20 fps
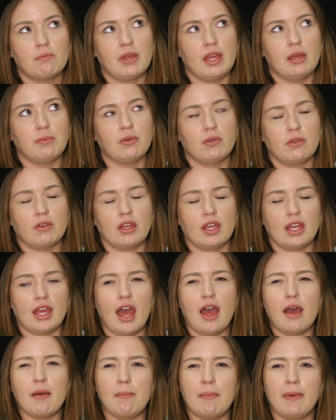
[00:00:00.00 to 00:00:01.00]
people can
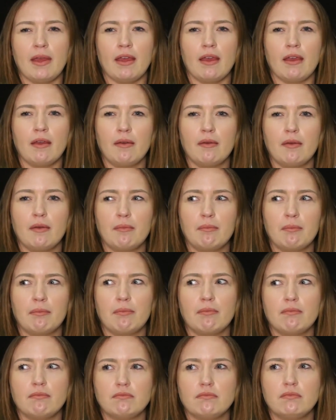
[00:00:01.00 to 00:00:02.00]
get a bit
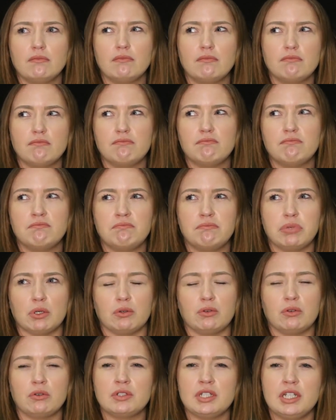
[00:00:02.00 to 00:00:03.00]

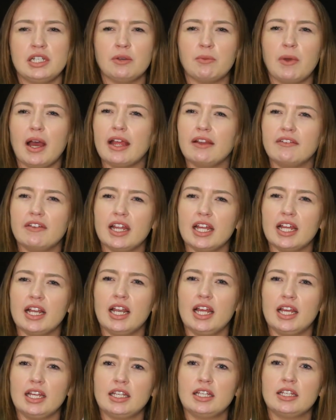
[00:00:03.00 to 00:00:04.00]
bored in a way,
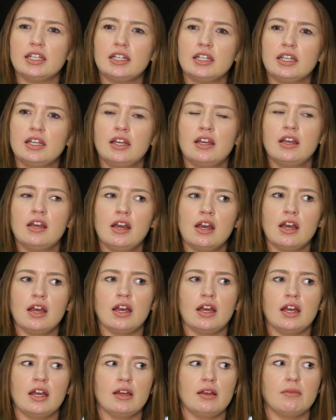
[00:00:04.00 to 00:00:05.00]
really.
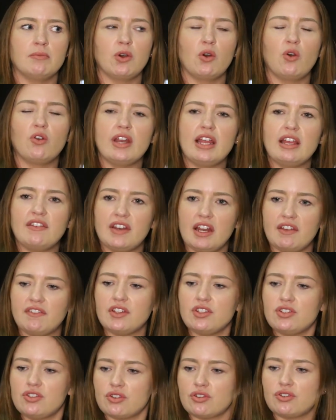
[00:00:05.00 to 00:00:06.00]
Um, or even
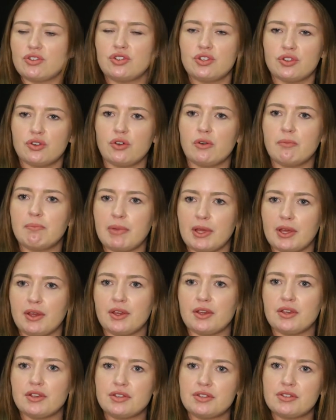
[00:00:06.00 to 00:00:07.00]
if it's just short
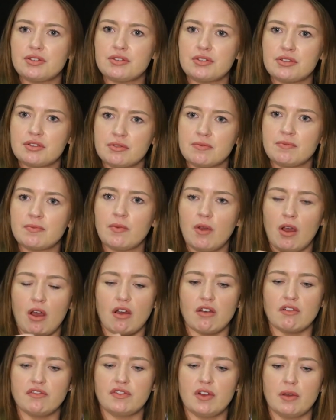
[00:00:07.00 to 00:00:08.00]
bursts
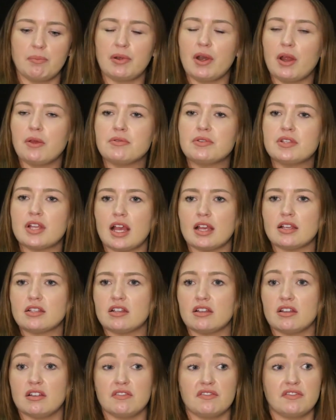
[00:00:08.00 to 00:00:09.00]
of a
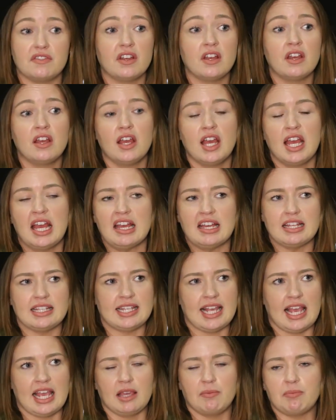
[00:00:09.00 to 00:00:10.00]
process of a
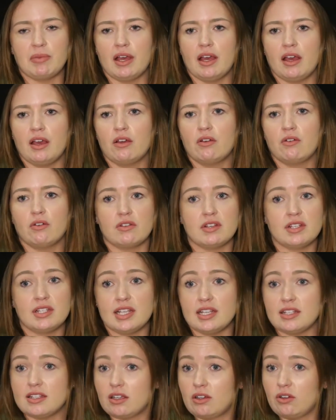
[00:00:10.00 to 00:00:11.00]
taper or a
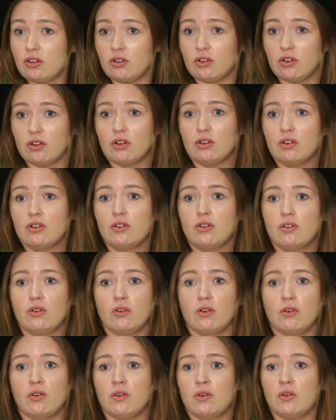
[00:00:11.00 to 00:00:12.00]
scissor cut
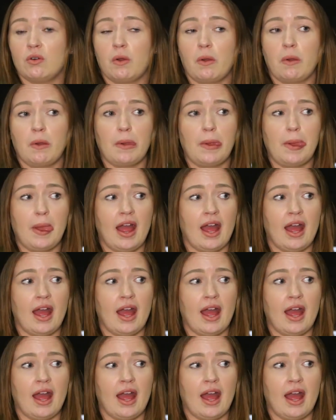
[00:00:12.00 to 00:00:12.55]
or